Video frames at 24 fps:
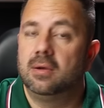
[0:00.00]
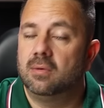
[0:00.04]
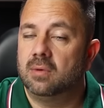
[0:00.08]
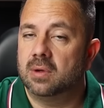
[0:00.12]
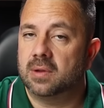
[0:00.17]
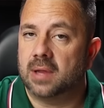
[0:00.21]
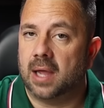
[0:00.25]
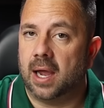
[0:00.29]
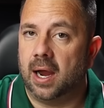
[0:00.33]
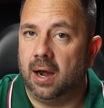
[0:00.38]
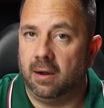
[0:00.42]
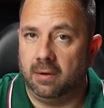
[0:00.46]

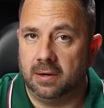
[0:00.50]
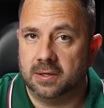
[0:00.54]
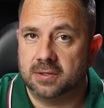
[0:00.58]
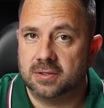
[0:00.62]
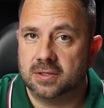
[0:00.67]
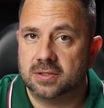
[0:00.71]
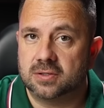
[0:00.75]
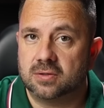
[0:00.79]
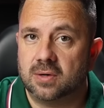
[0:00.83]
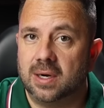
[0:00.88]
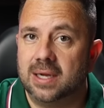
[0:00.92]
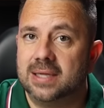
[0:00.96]
With higher
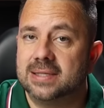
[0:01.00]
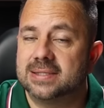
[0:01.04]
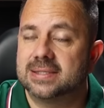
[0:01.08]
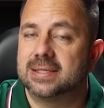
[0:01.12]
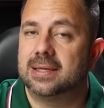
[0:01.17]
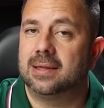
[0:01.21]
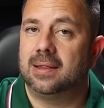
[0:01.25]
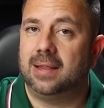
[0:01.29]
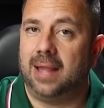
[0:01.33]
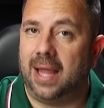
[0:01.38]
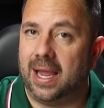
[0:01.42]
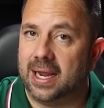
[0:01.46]
interest rates,
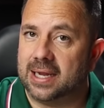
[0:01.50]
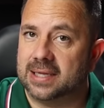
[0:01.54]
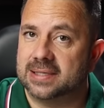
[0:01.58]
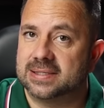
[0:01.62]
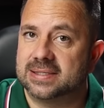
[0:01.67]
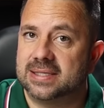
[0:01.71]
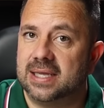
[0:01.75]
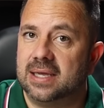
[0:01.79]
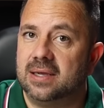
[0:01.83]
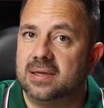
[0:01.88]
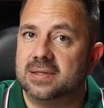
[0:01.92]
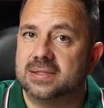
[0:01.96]
lack of
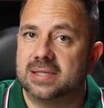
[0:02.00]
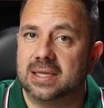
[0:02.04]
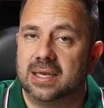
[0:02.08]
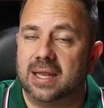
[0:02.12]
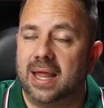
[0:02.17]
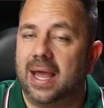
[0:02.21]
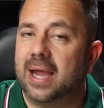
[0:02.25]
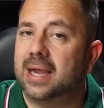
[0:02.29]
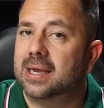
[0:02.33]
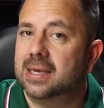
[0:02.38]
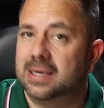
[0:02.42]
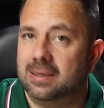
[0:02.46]
sales, and
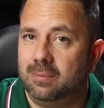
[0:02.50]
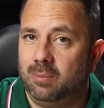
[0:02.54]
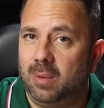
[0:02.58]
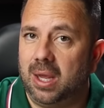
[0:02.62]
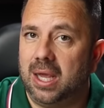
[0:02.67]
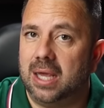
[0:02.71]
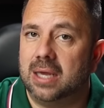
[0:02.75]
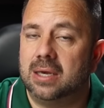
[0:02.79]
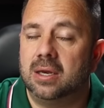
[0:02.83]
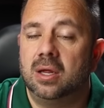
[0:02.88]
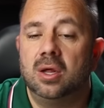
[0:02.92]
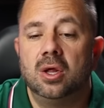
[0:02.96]
lack of
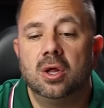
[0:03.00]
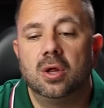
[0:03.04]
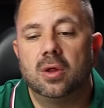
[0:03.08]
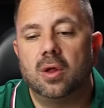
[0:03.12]
demand,